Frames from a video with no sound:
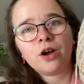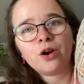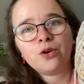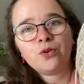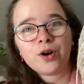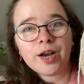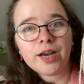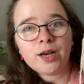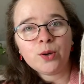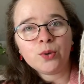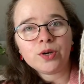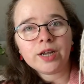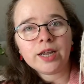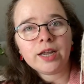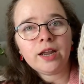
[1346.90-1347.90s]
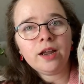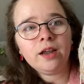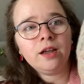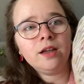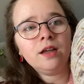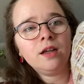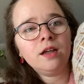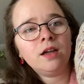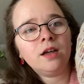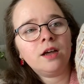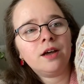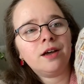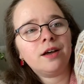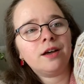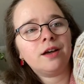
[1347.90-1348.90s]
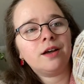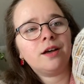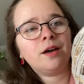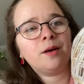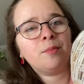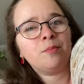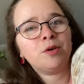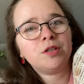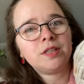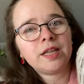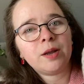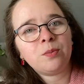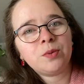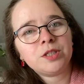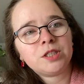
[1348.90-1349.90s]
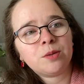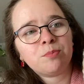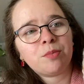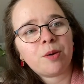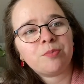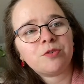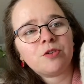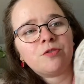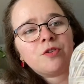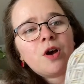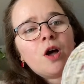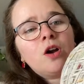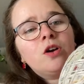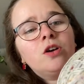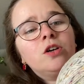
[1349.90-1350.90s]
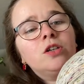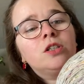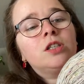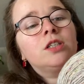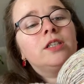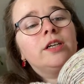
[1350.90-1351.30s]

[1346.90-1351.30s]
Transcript: gray looking, but then with some pops of colors.